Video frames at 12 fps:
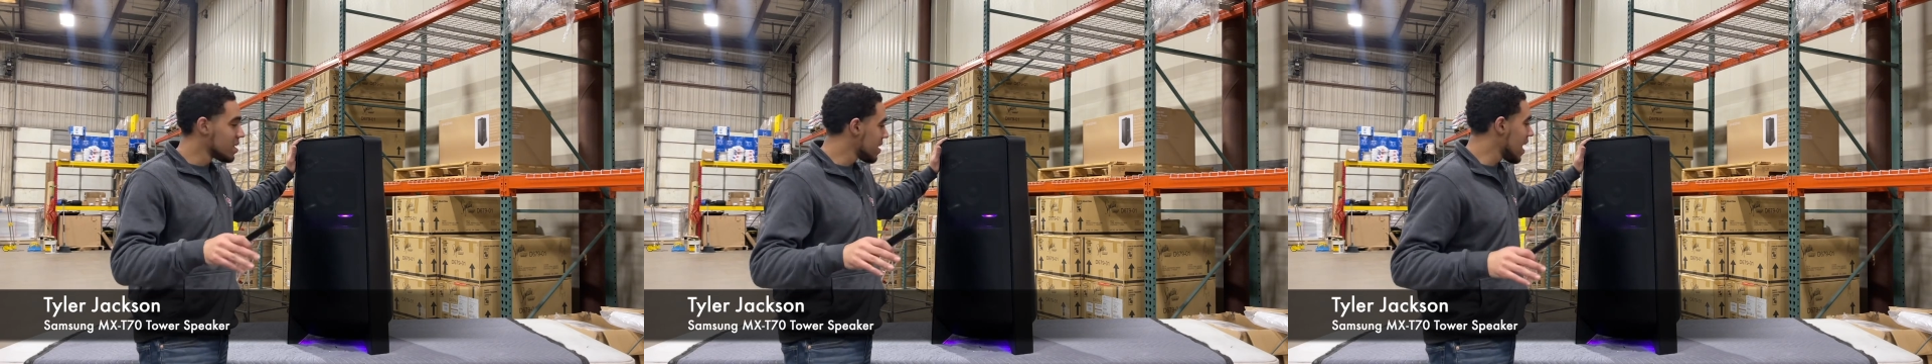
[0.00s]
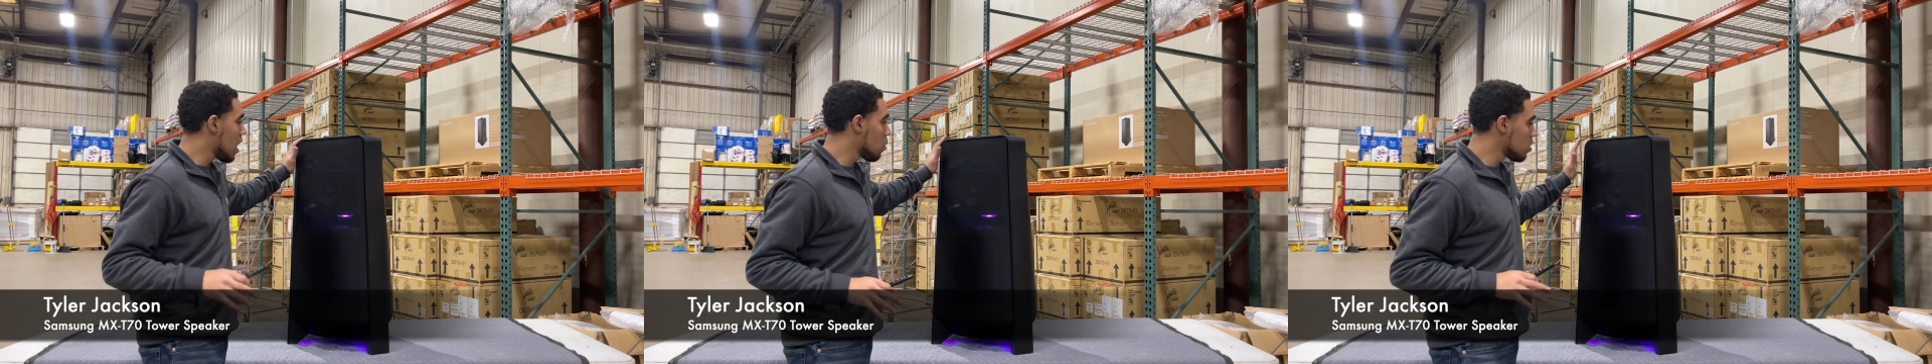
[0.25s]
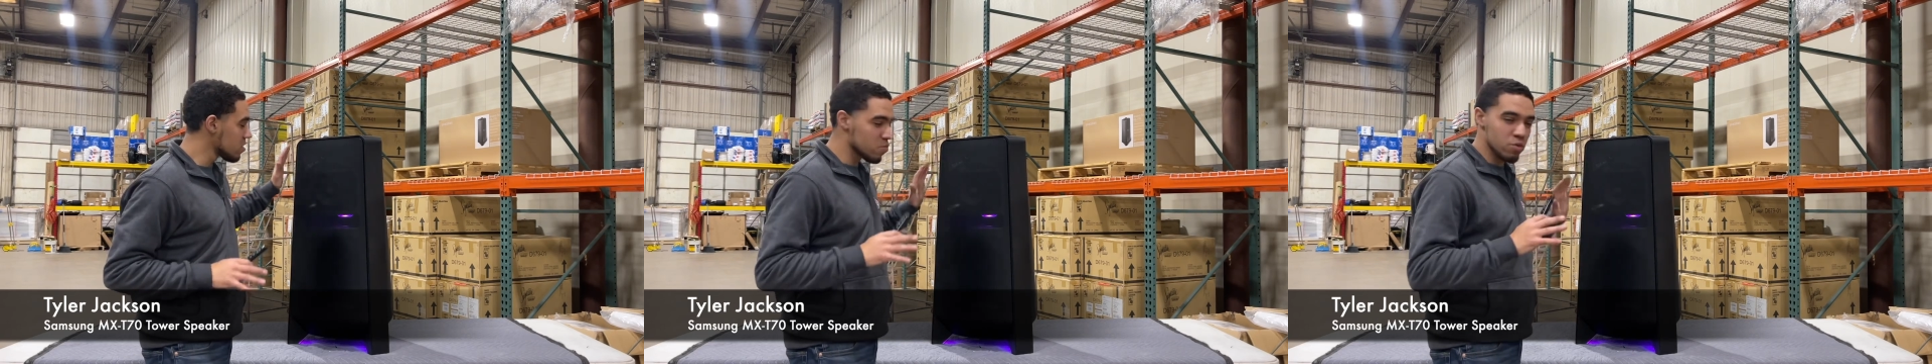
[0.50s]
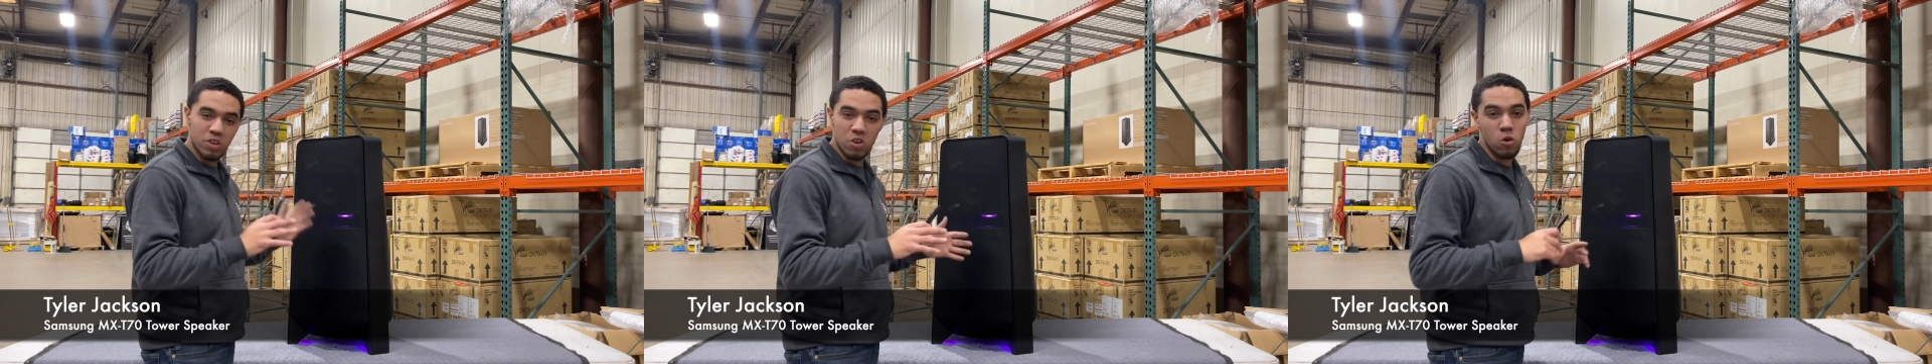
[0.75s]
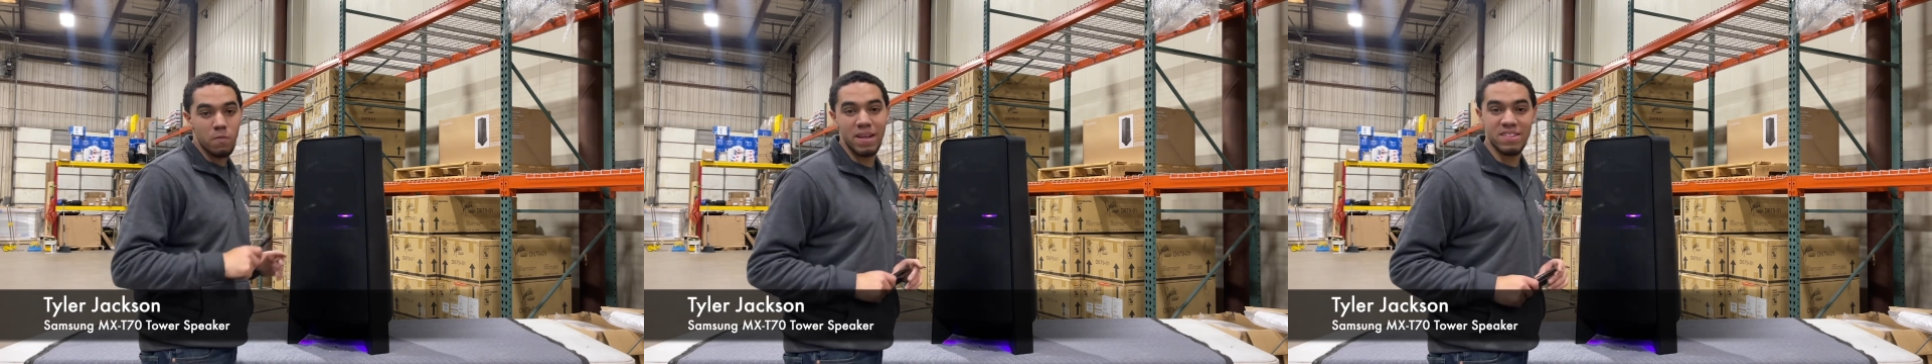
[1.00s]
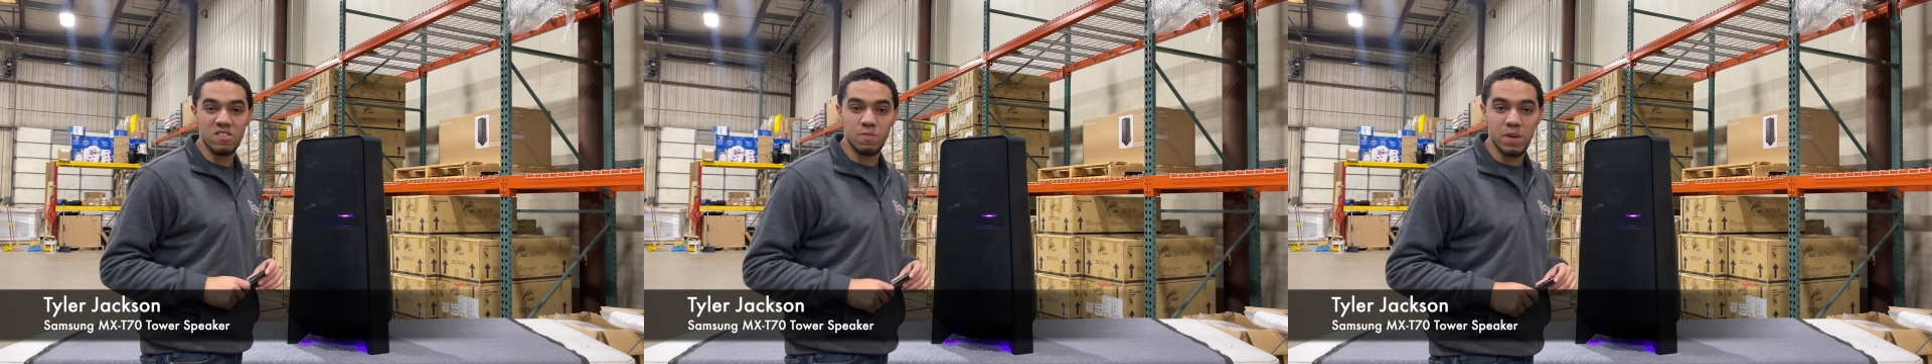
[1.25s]
Now, what's really cool
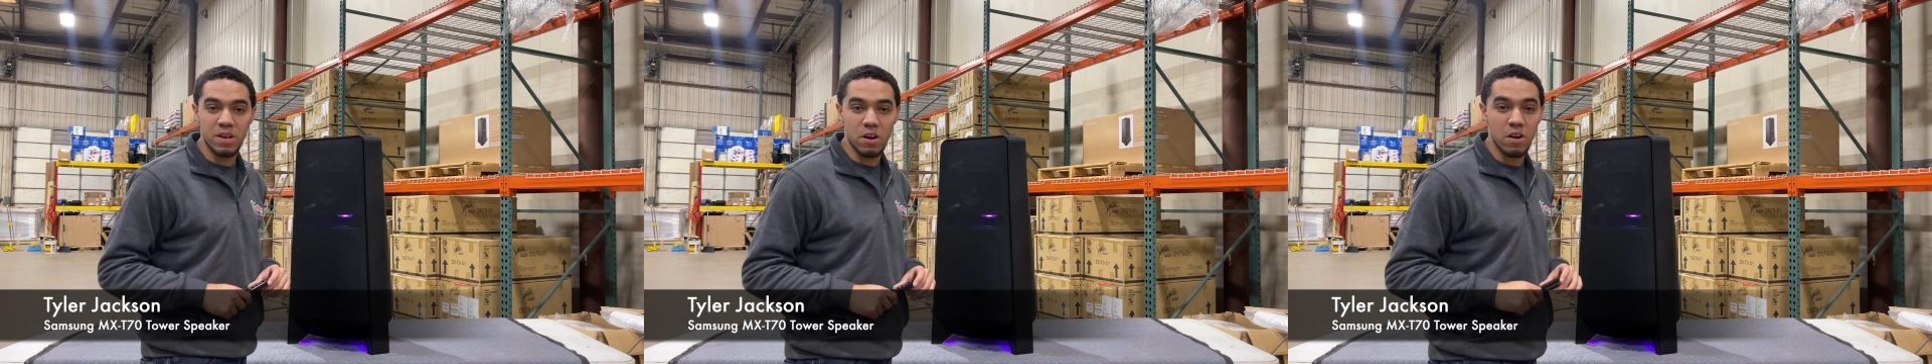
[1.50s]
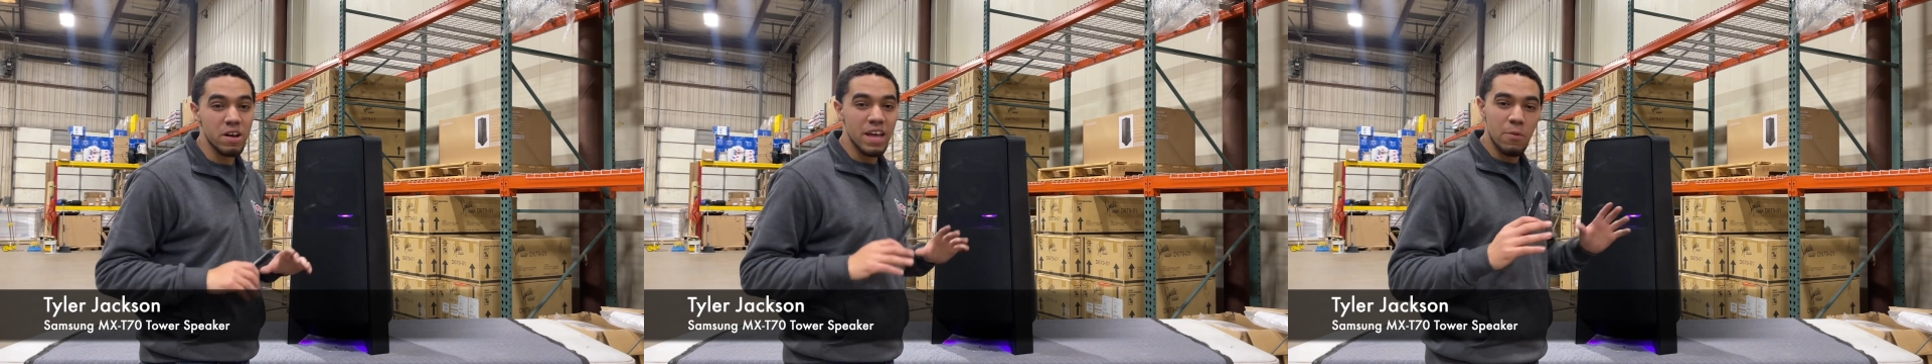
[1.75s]
about the speaker?